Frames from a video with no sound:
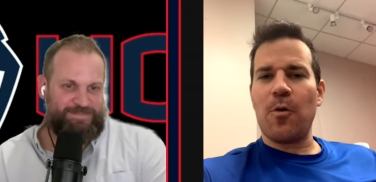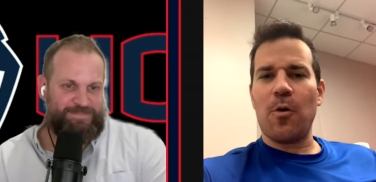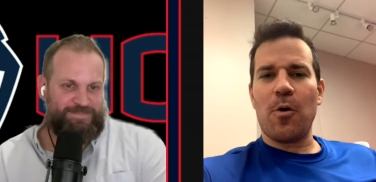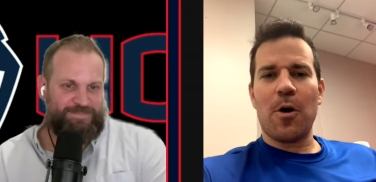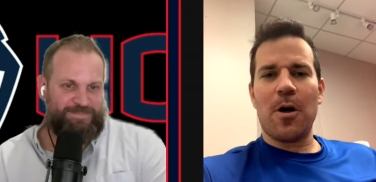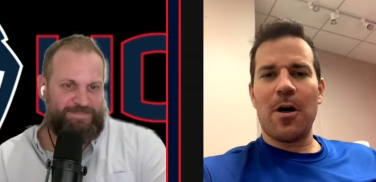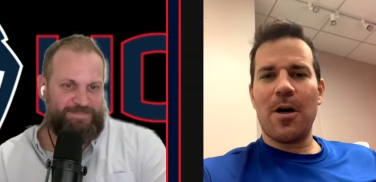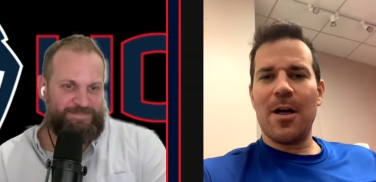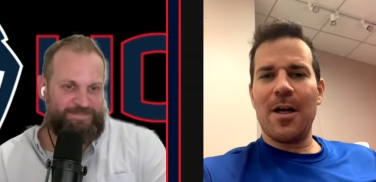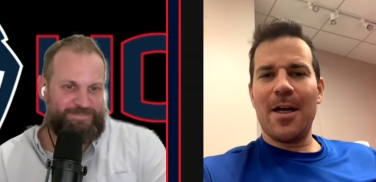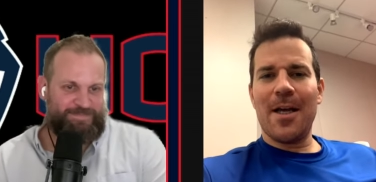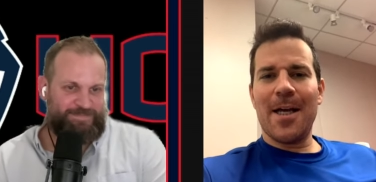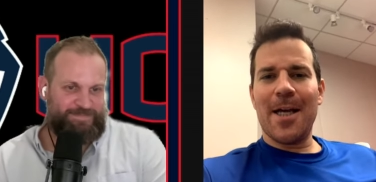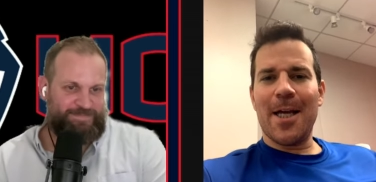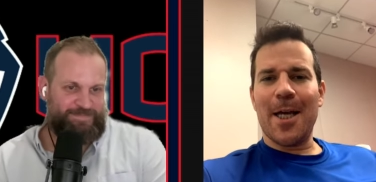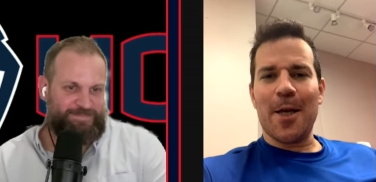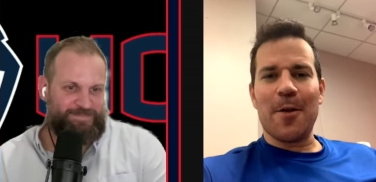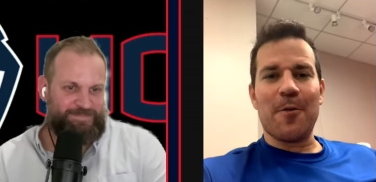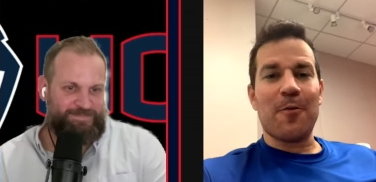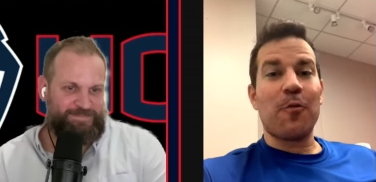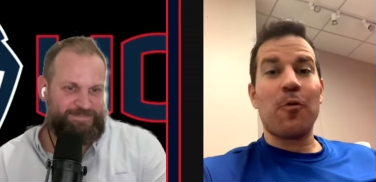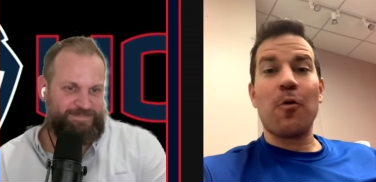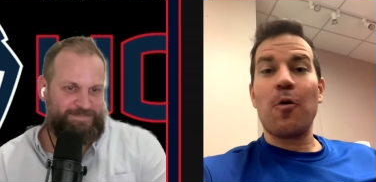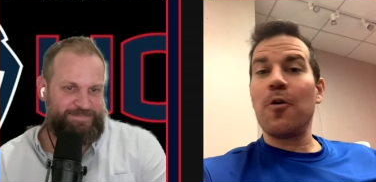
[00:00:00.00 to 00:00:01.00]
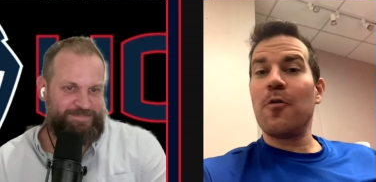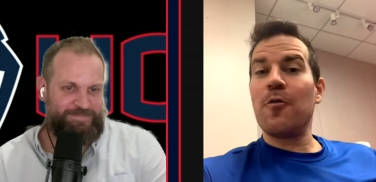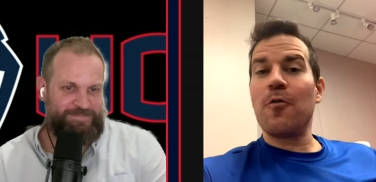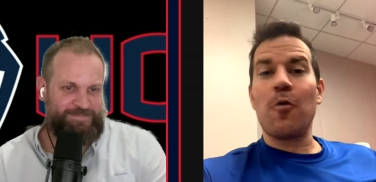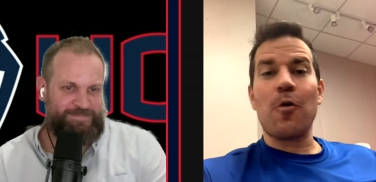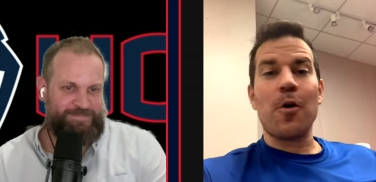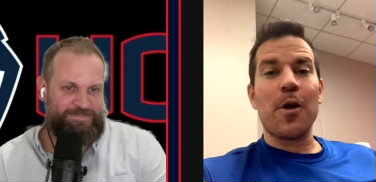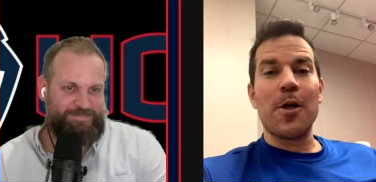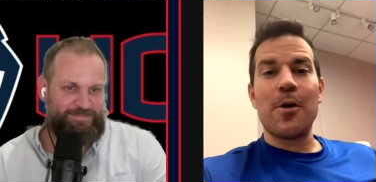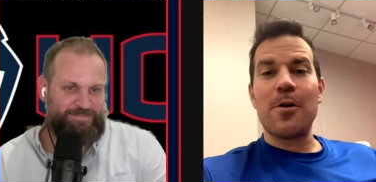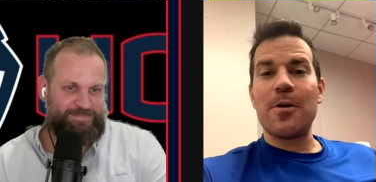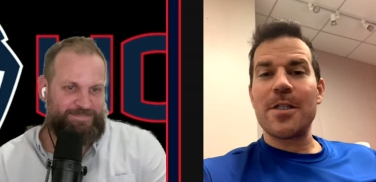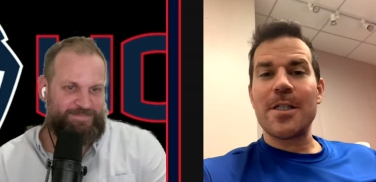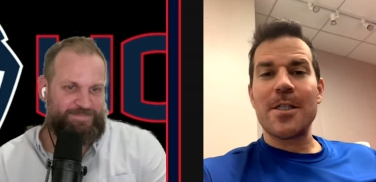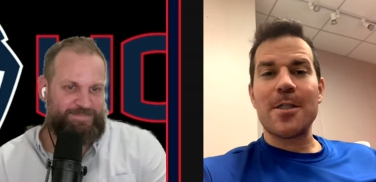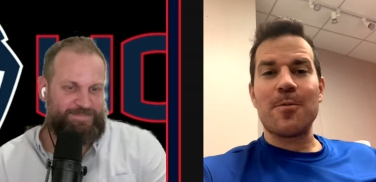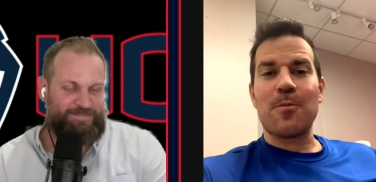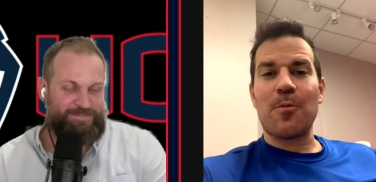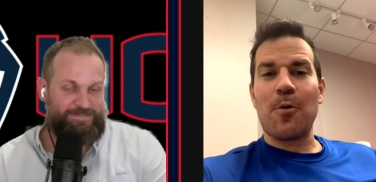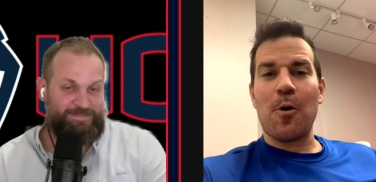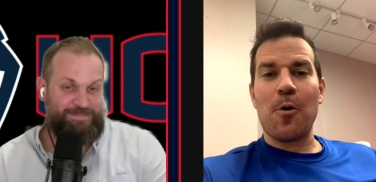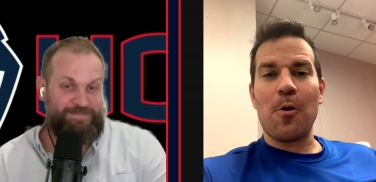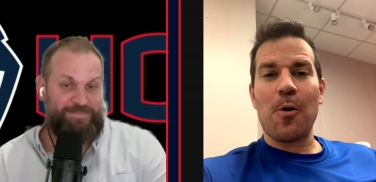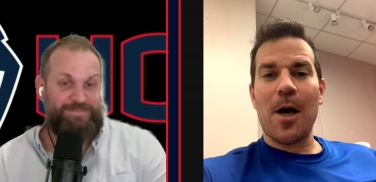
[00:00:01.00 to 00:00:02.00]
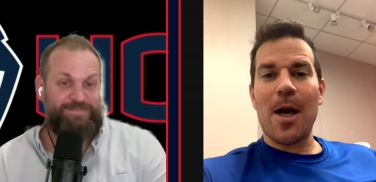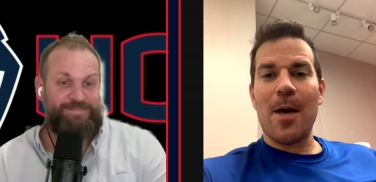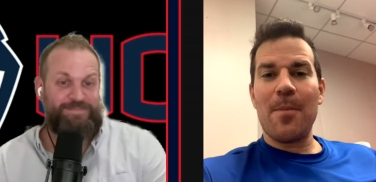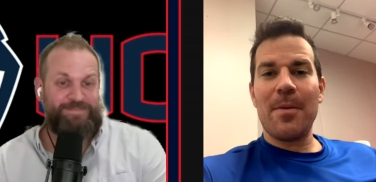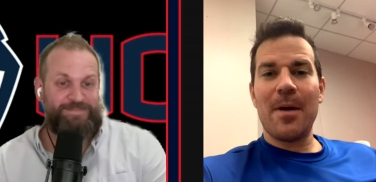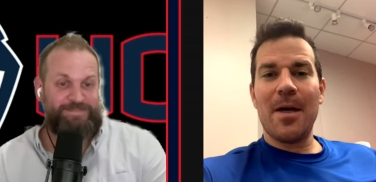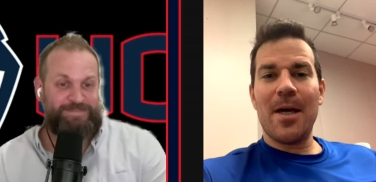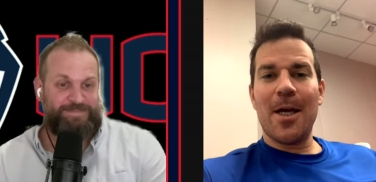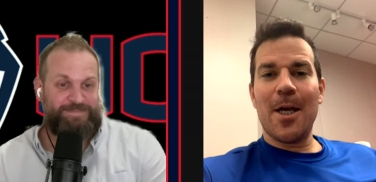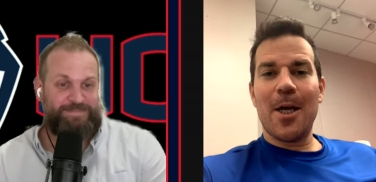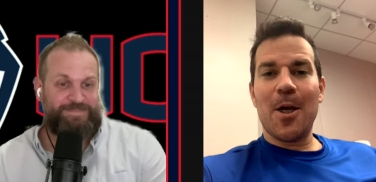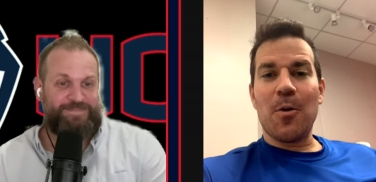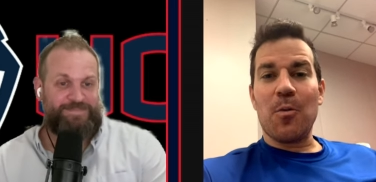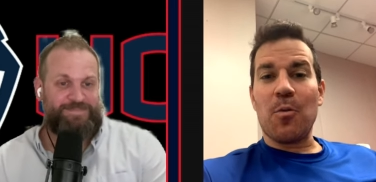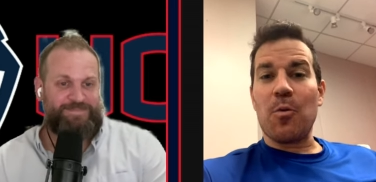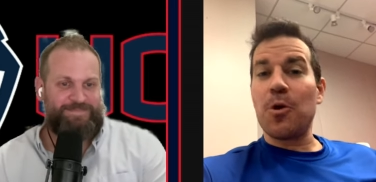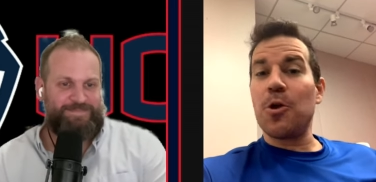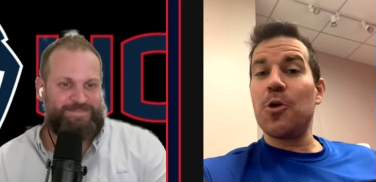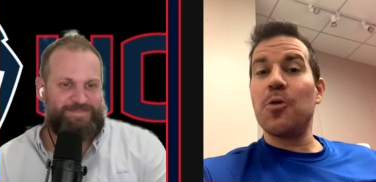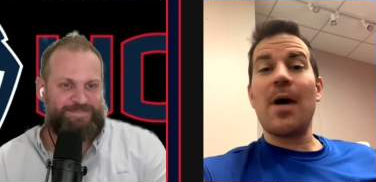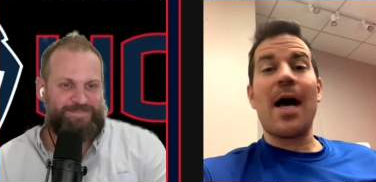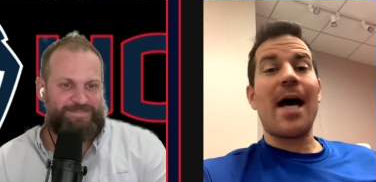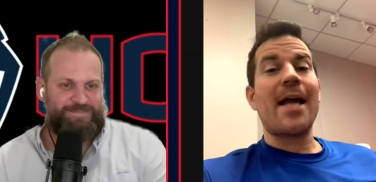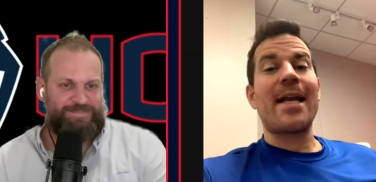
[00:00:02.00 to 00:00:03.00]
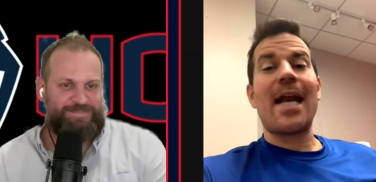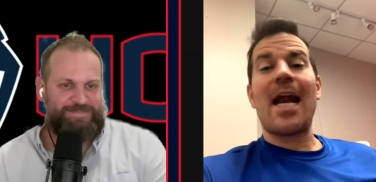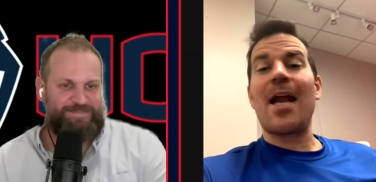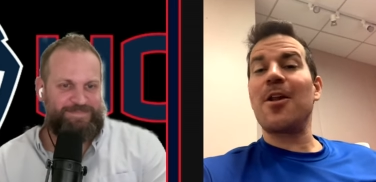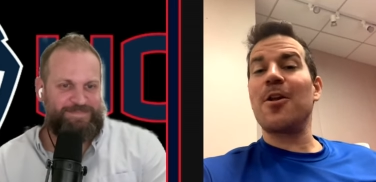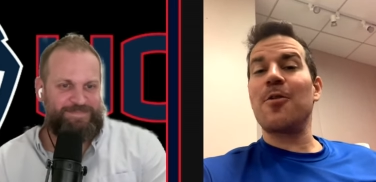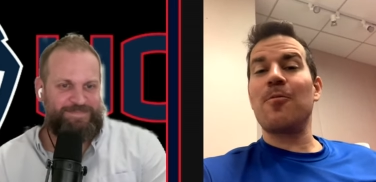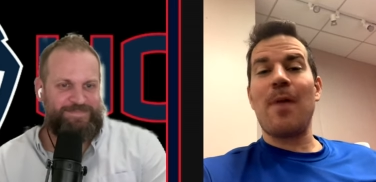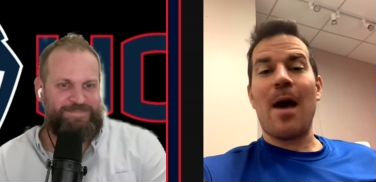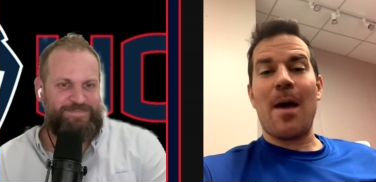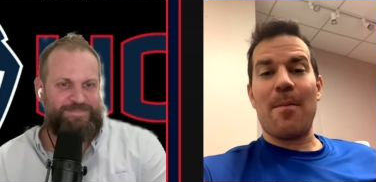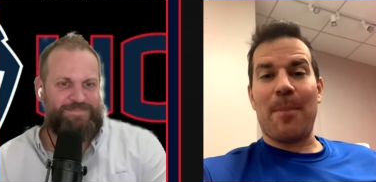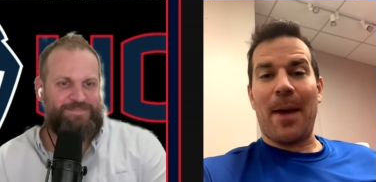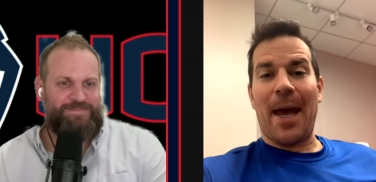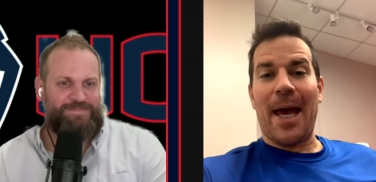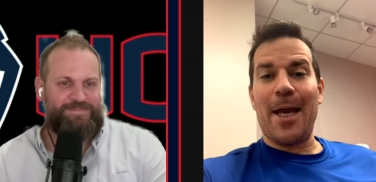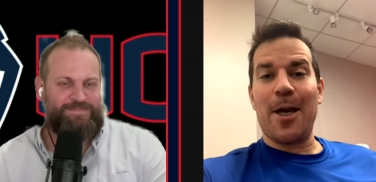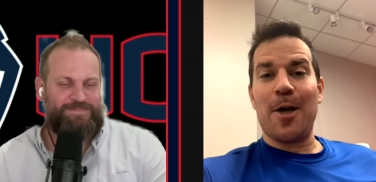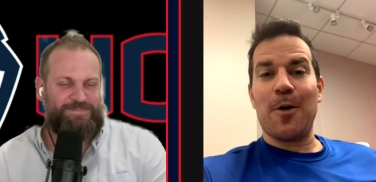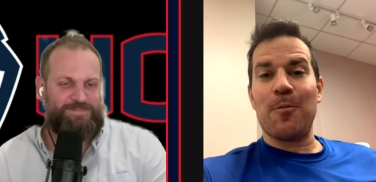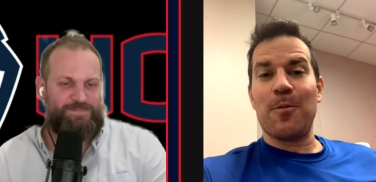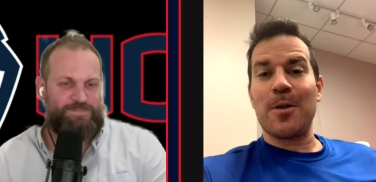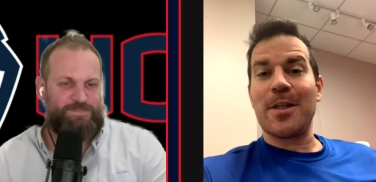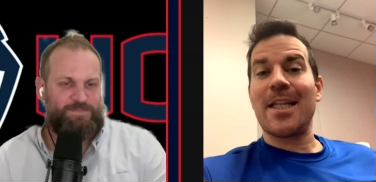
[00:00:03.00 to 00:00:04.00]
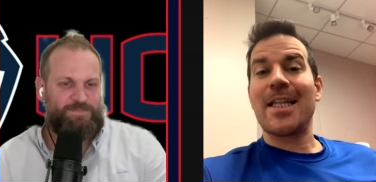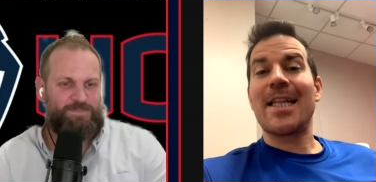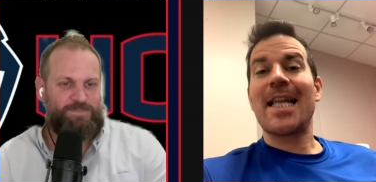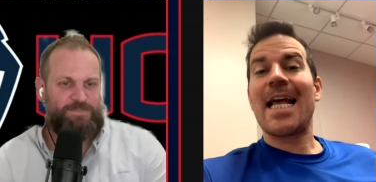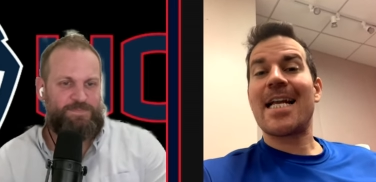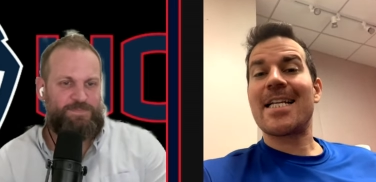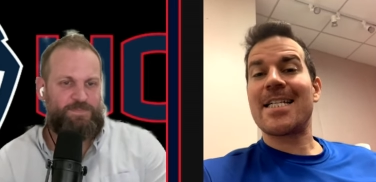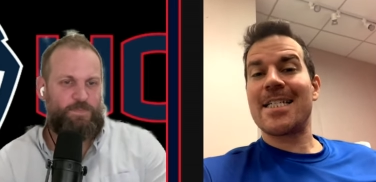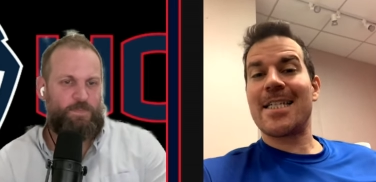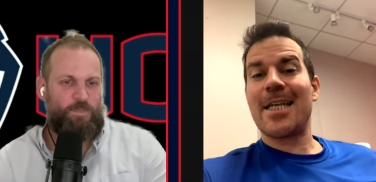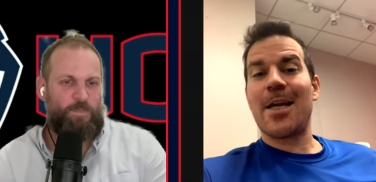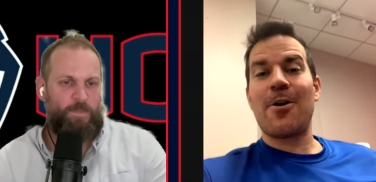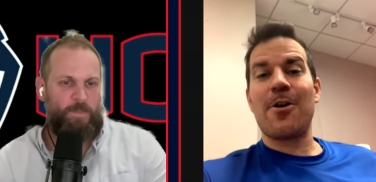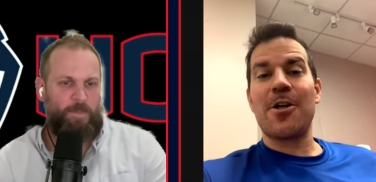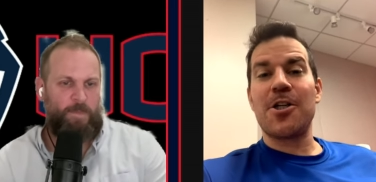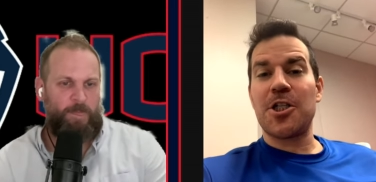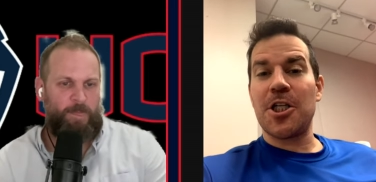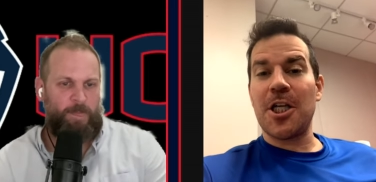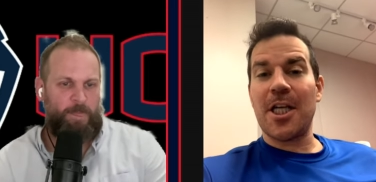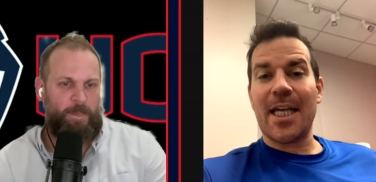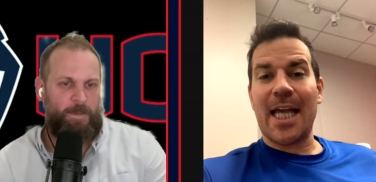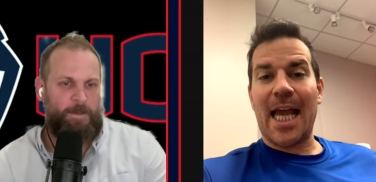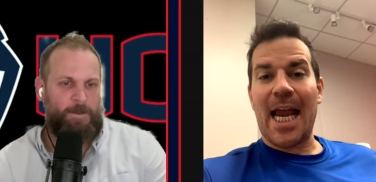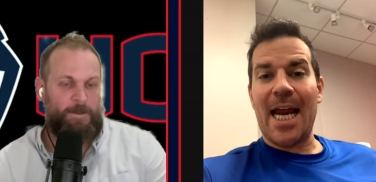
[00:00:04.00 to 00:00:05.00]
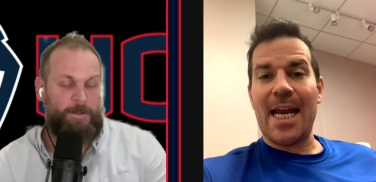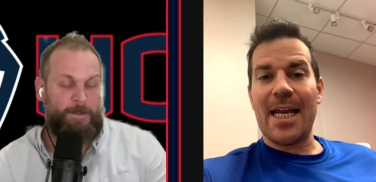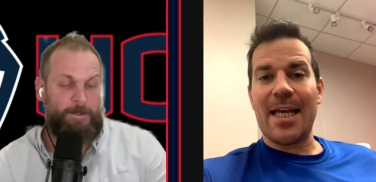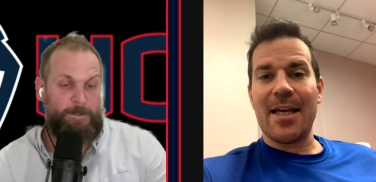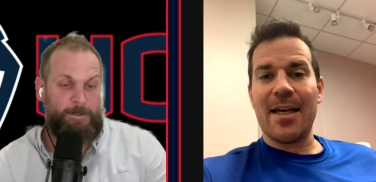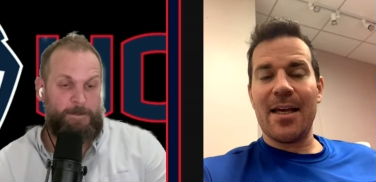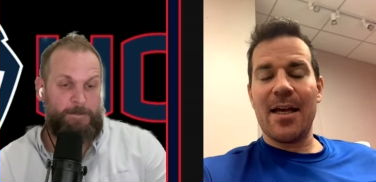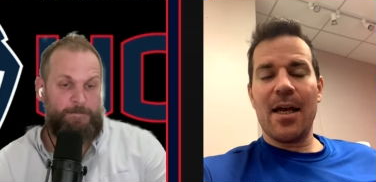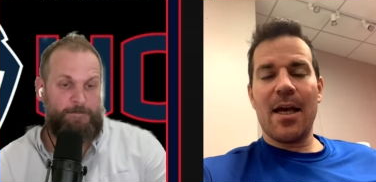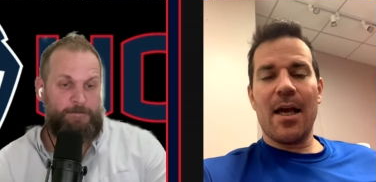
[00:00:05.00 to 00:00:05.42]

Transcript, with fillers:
Speaker 1: Four in 44 years as a program where you had not only Matt Painter, but the legendary Gene Keady,